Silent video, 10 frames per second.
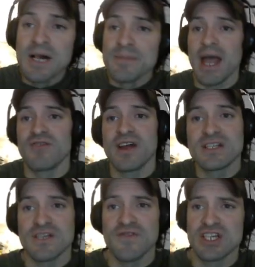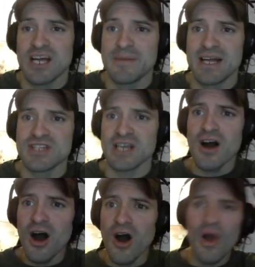I read this the first time, and I was like,
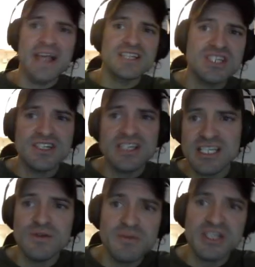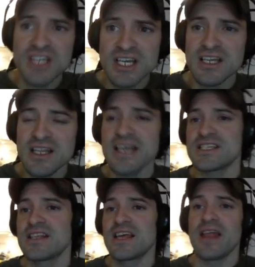oh, ACDC would be sick in this.
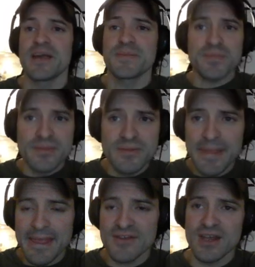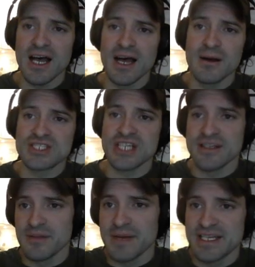And then, like,
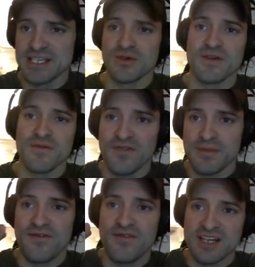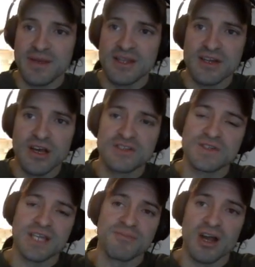Chateau in my Discord flicked me in the nose.
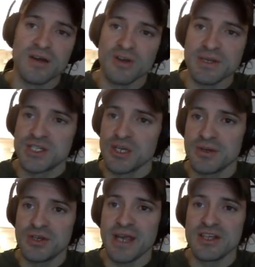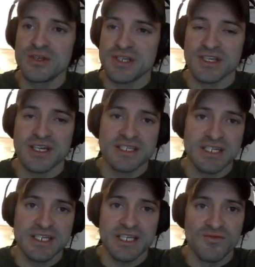Was like, bro, don't be stupid. You can't use this on
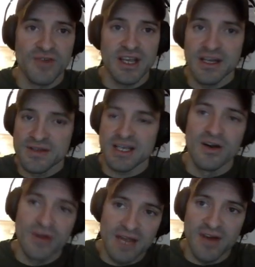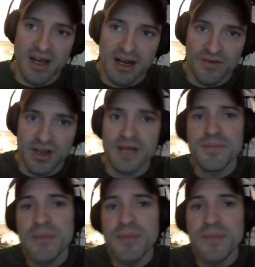ACDC. Read. I was like, oh, okay, fine. I'll read it.